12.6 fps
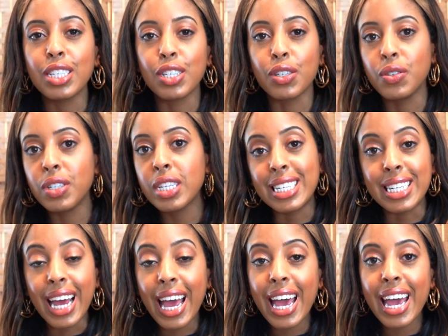those
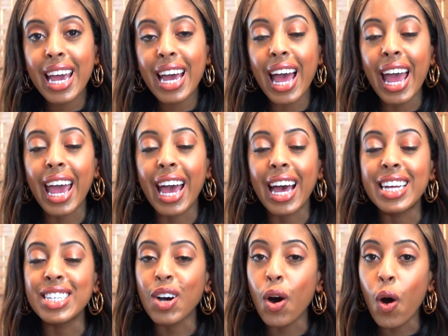today,
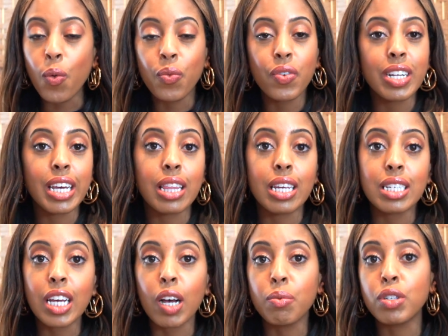and hopefully
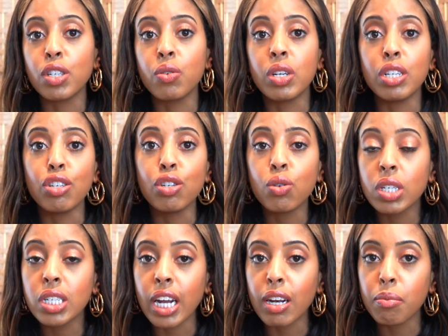this helps you in
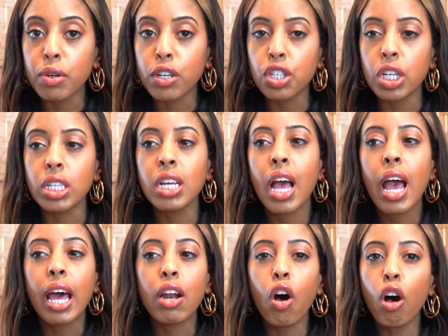your denim purchase.
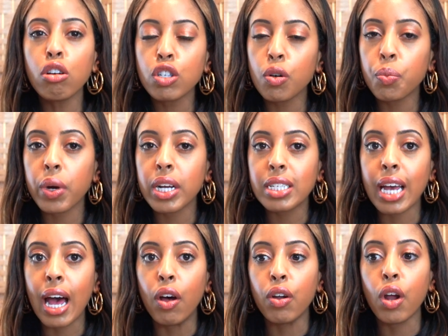And I'll also break
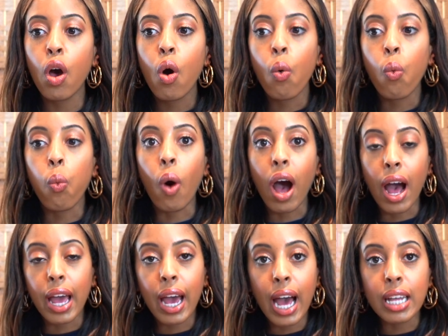down
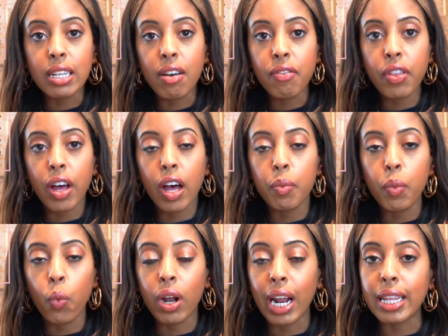why I love
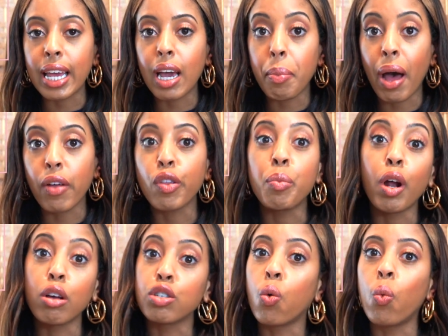them, what I like about them, and
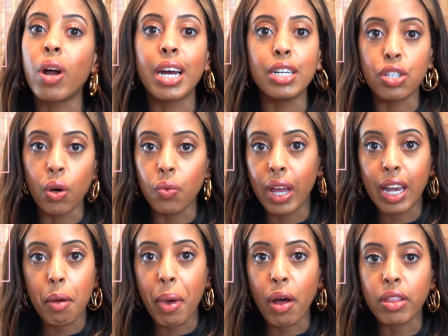also what I don't like
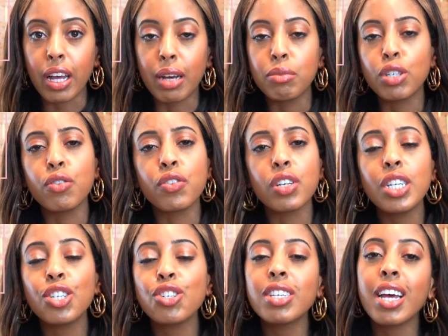about them. So if you're
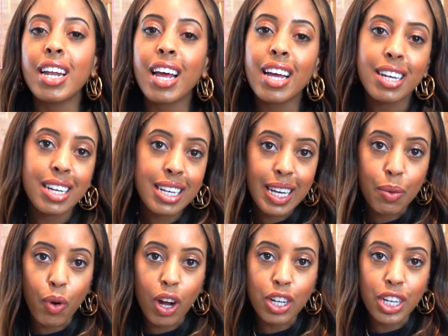interested, keep
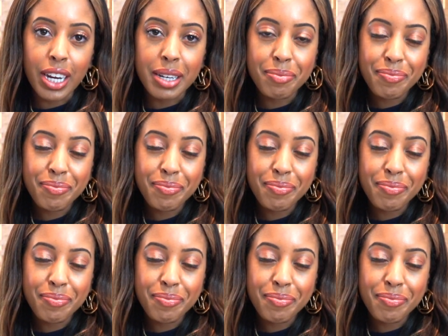watching.